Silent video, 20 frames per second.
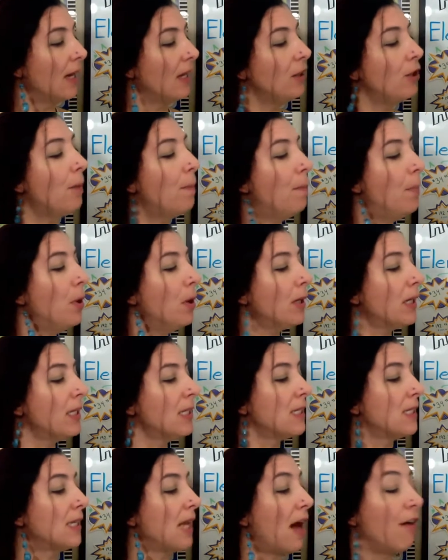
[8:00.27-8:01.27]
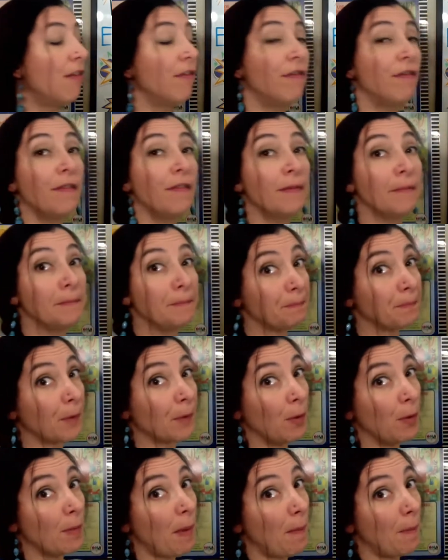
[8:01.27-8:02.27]
The book itself,
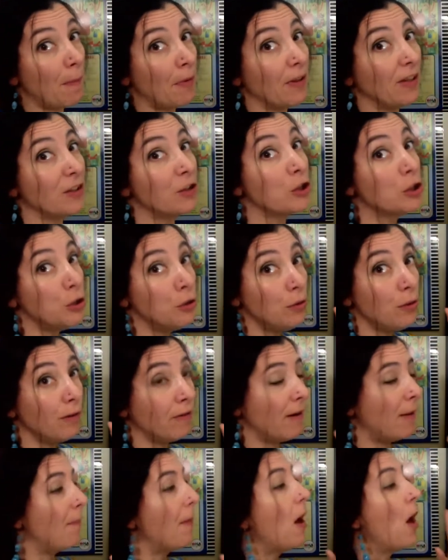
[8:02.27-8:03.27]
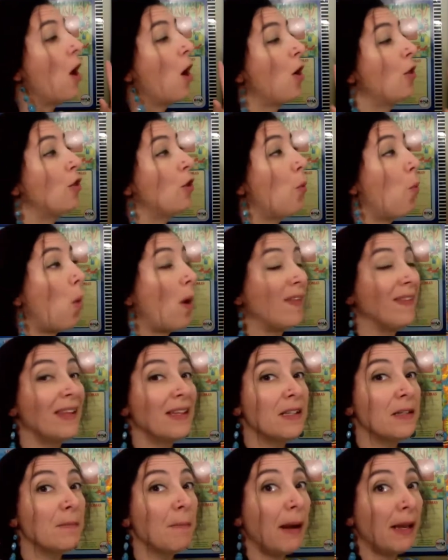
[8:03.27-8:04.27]
remember there's two of them. The one
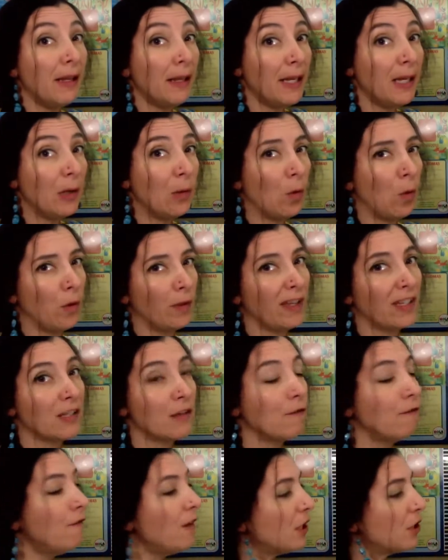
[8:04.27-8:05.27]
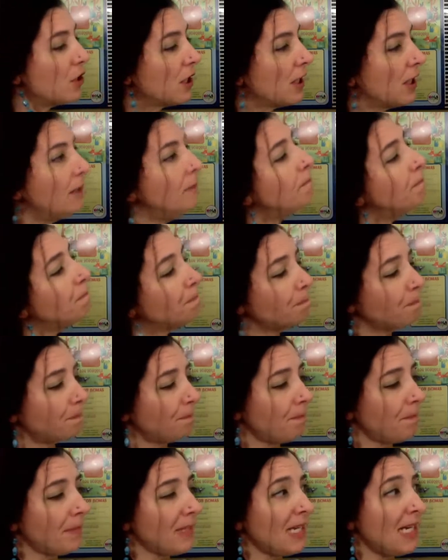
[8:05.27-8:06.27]
that's bilingual, that's fiction,
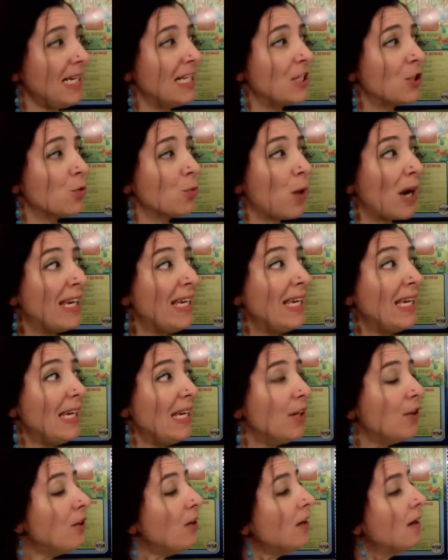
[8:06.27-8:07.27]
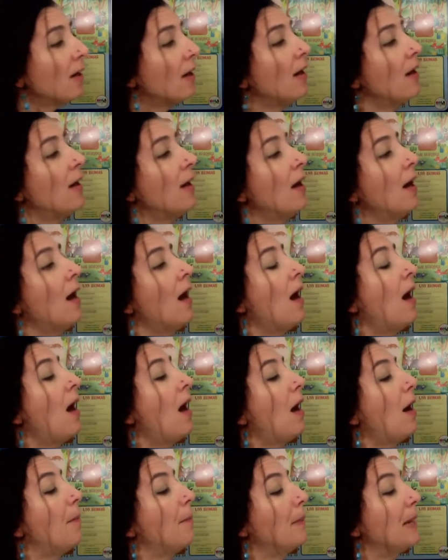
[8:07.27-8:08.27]
it's right here.
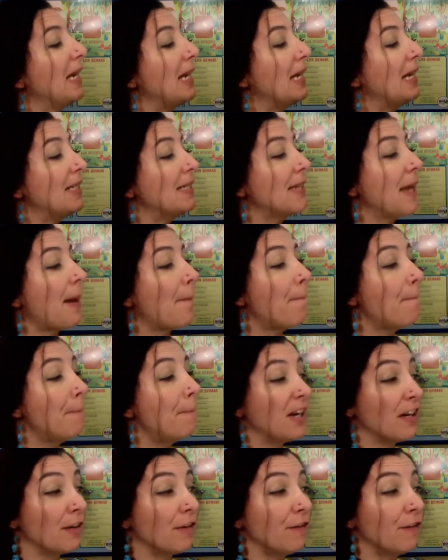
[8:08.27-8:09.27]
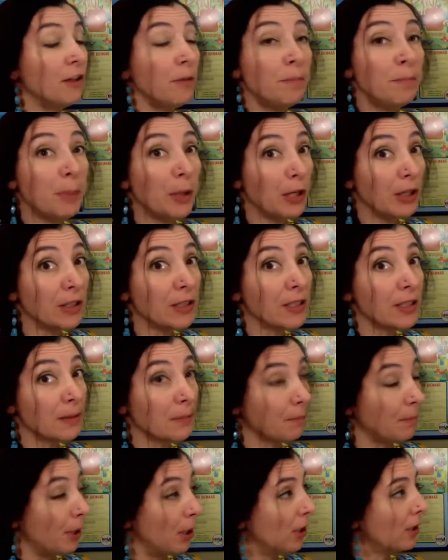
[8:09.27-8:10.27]
It's a Barefoot Books
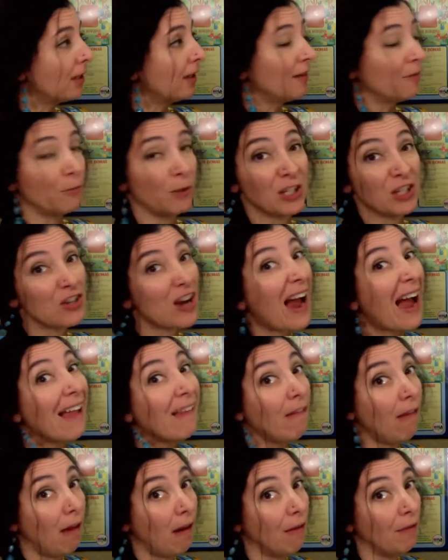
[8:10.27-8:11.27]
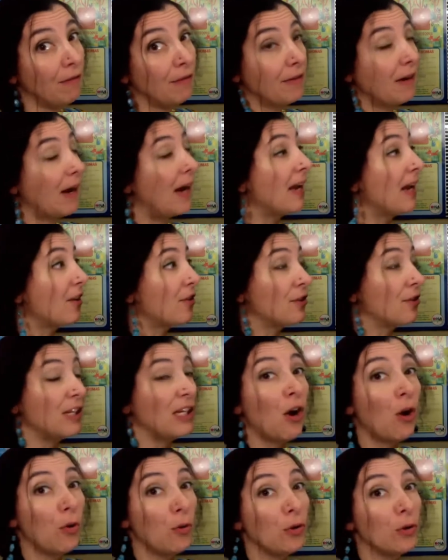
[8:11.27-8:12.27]
book, which I love. I actually
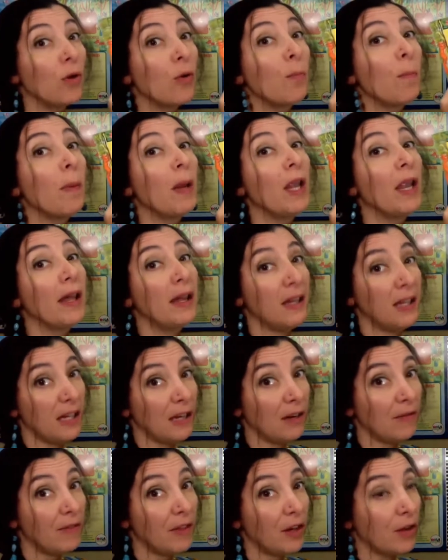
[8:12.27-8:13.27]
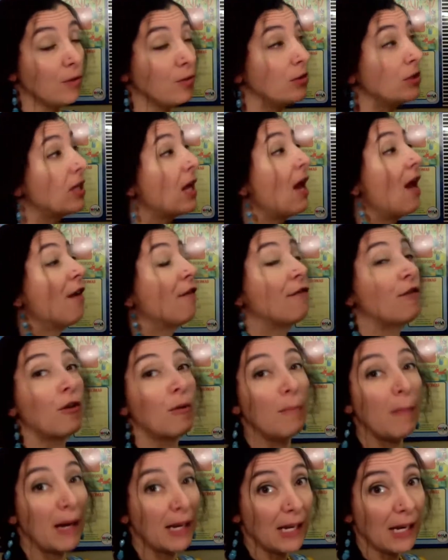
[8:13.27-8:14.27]
own plenty of those for
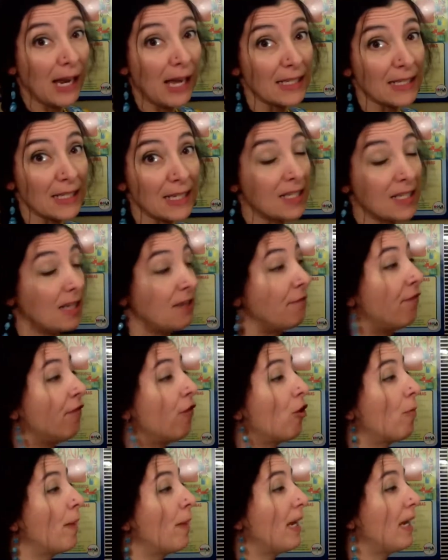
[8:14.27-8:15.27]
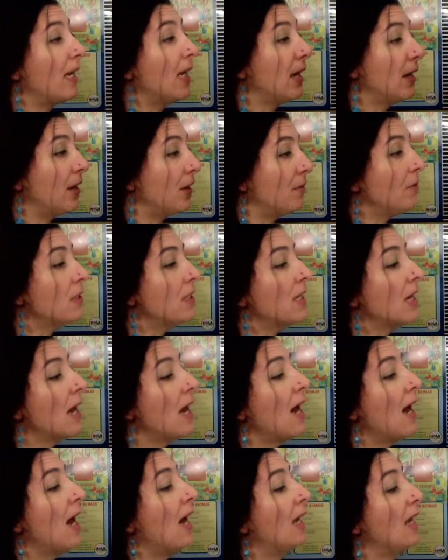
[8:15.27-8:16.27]
my classes and for my kiddos.
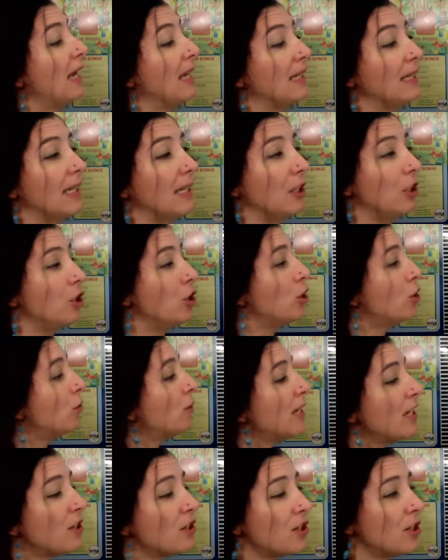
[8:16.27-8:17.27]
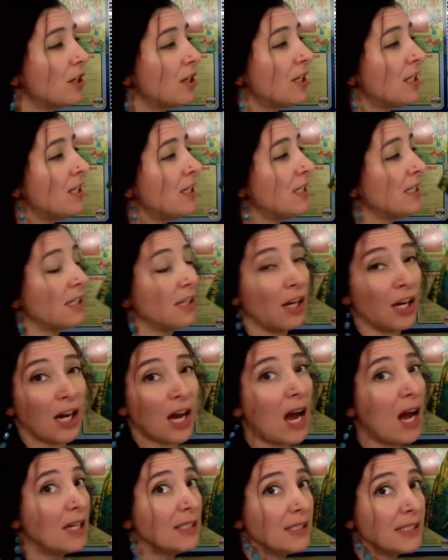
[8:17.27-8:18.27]
I like the illustrations. The
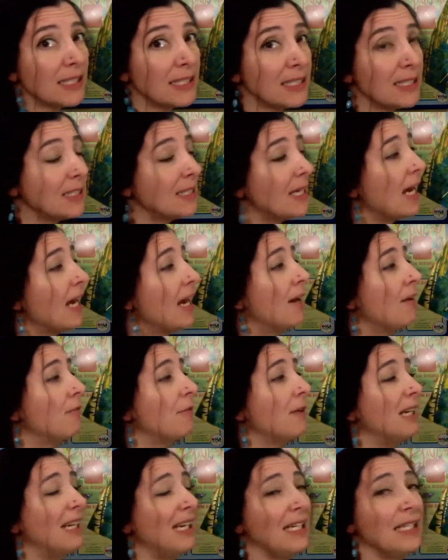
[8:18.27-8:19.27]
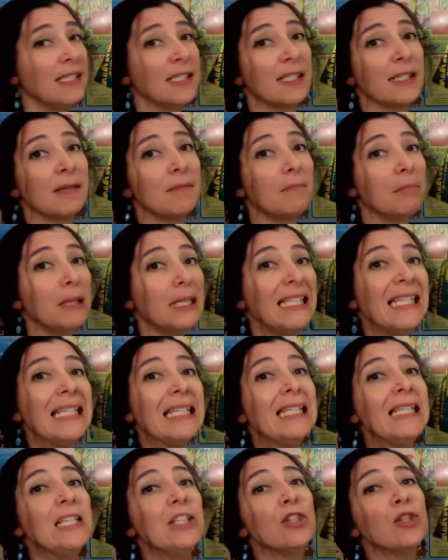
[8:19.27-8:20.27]
content relates
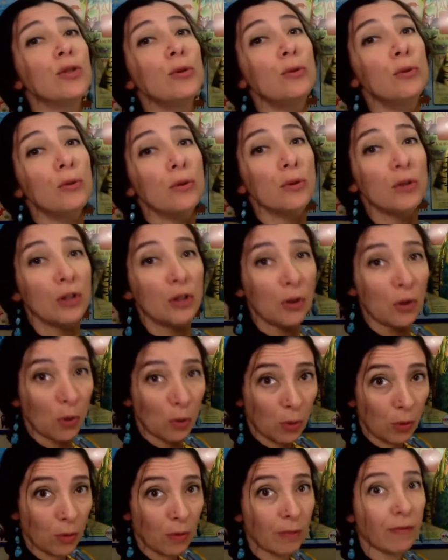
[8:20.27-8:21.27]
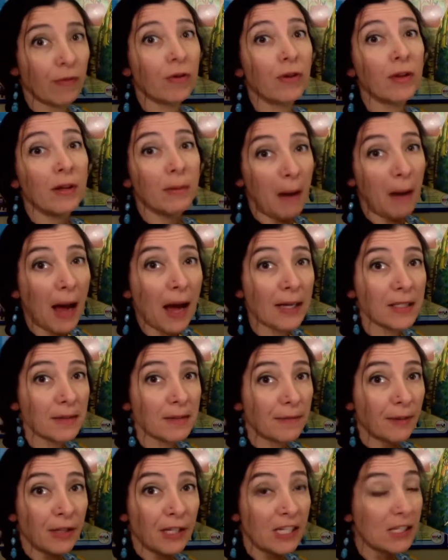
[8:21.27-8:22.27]
completely to the goal for the box
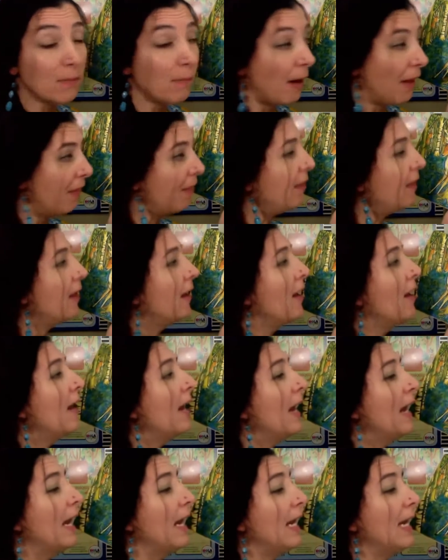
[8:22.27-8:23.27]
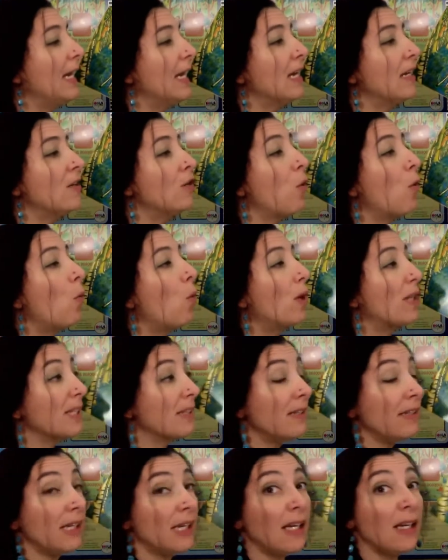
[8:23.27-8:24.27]
for this month. And what's
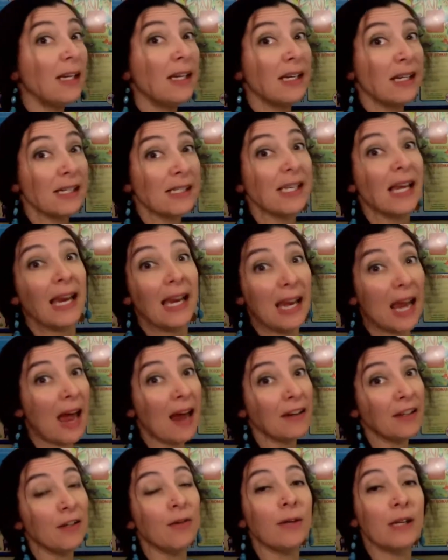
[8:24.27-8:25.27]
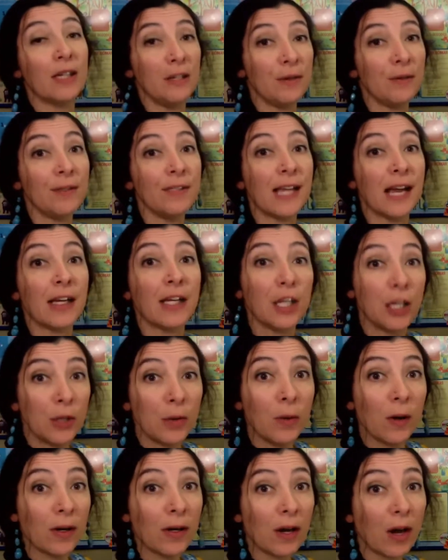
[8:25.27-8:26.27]
neat is, again, you can use that
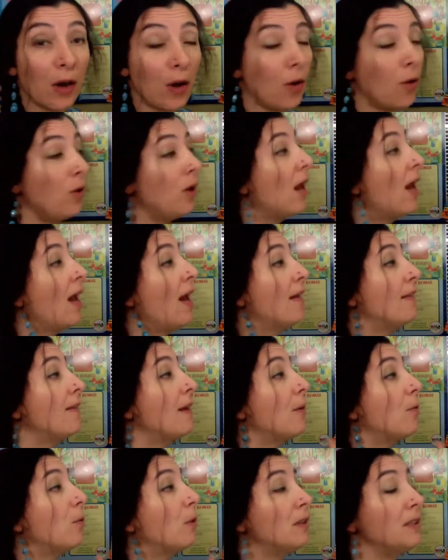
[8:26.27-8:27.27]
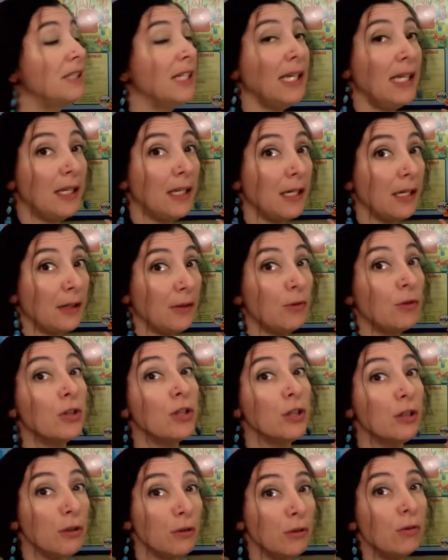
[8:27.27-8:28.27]
QR code that will take you
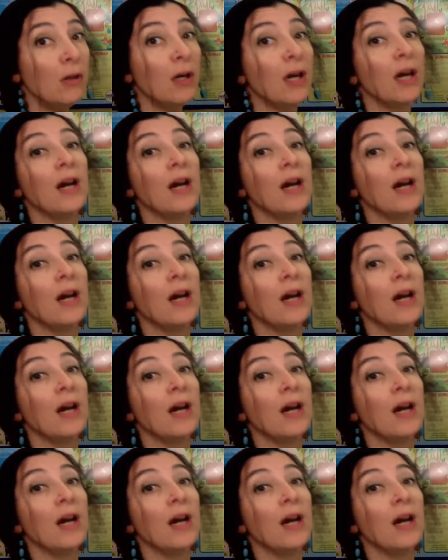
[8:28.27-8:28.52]
to